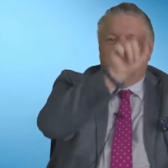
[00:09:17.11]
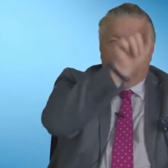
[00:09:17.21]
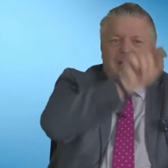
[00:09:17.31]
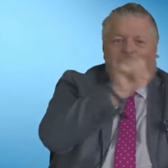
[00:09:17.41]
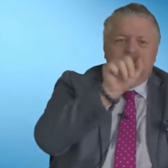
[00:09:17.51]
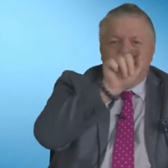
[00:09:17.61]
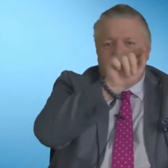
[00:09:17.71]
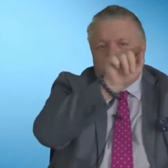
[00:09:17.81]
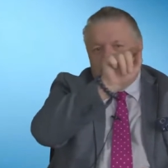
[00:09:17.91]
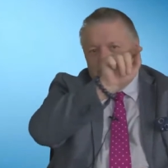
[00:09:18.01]

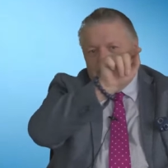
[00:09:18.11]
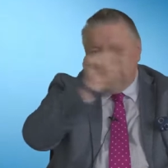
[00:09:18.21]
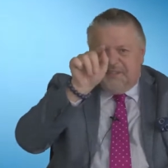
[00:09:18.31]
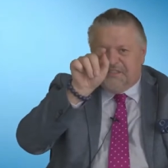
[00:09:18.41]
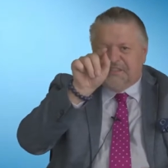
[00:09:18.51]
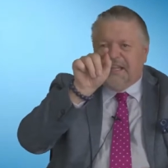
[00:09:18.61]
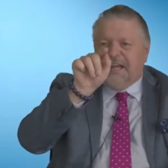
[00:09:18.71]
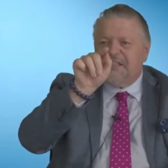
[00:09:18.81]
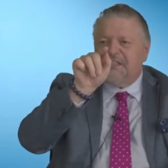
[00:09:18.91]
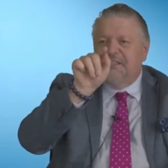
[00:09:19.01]
family through the
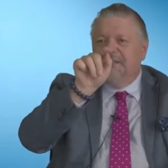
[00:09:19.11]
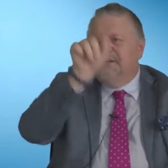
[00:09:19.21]
slash